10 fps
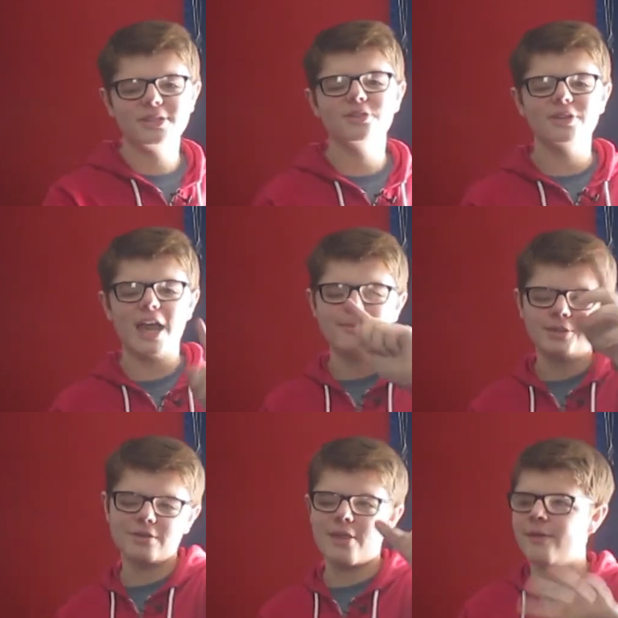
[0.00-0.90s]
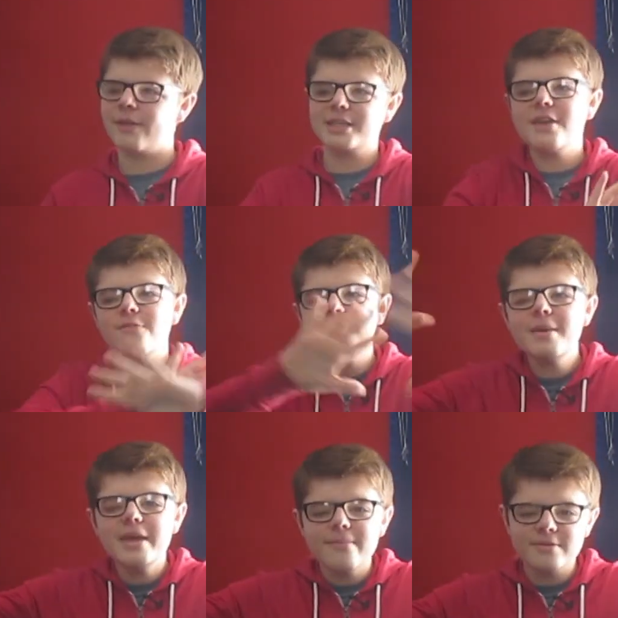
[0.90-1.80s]
That's another episode, and then that's it from
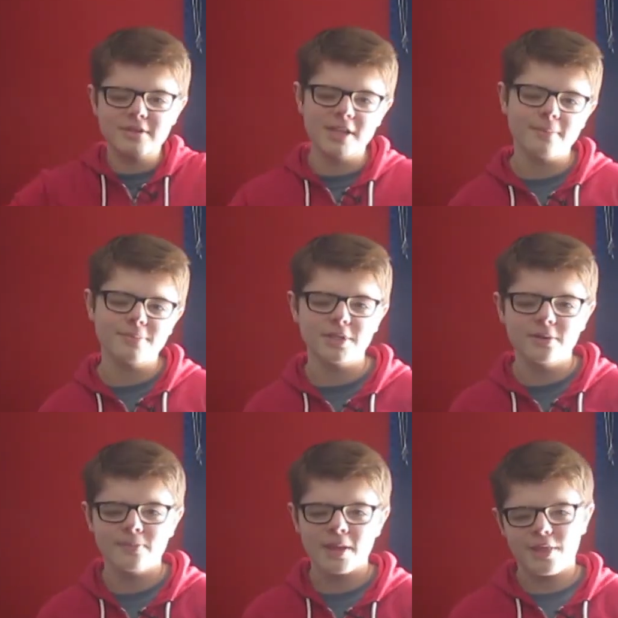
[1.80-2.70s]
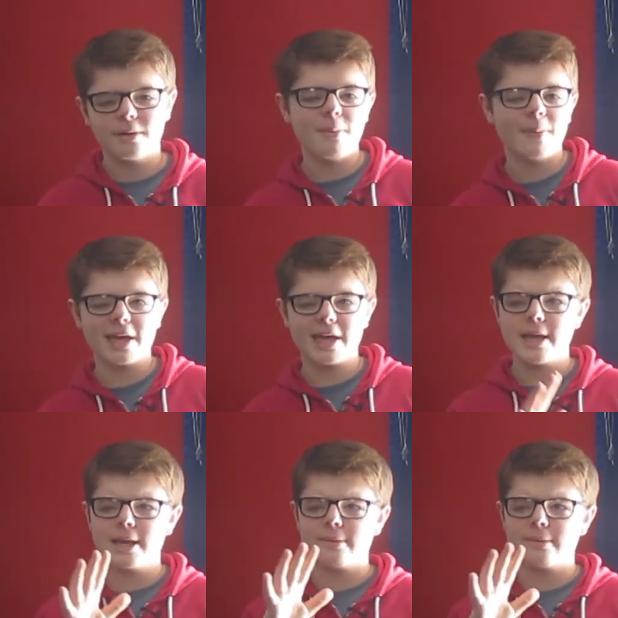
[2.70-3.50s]
me producing the app show. I'll be back in